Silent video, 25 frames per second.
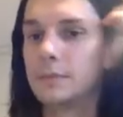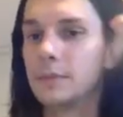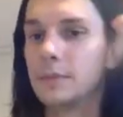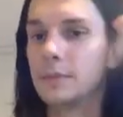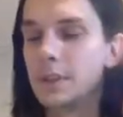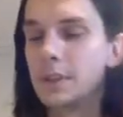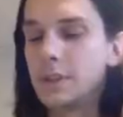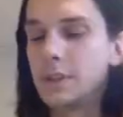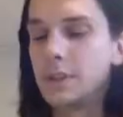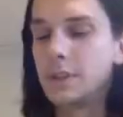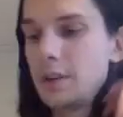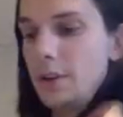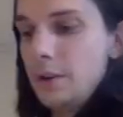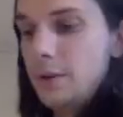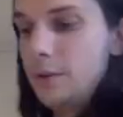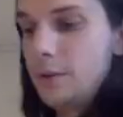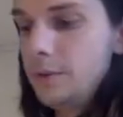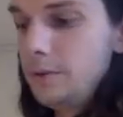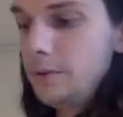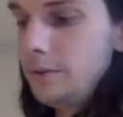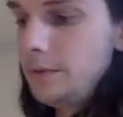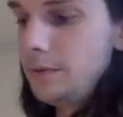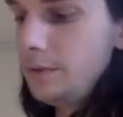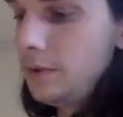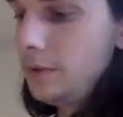
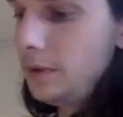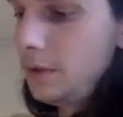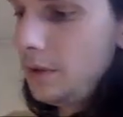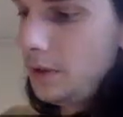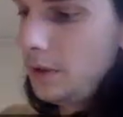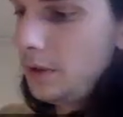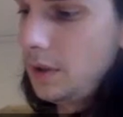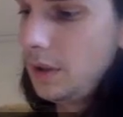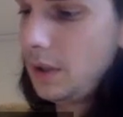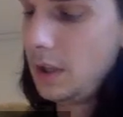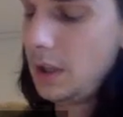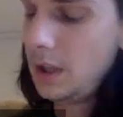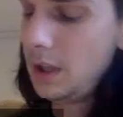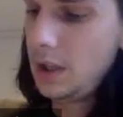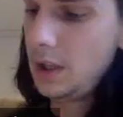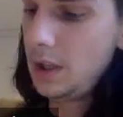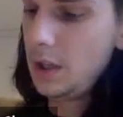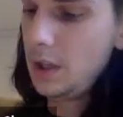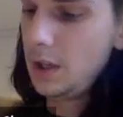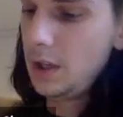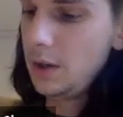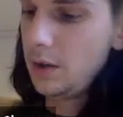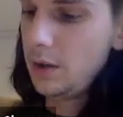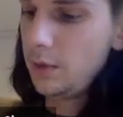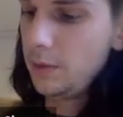So
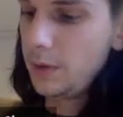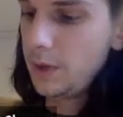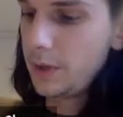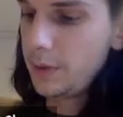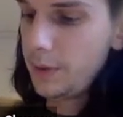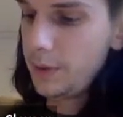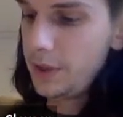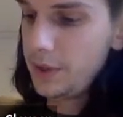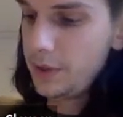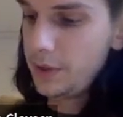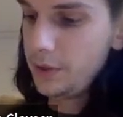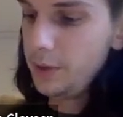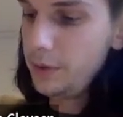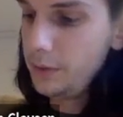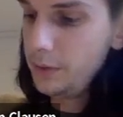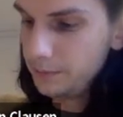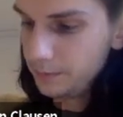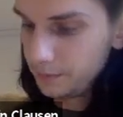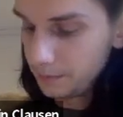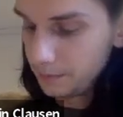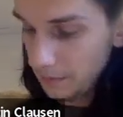what do we do?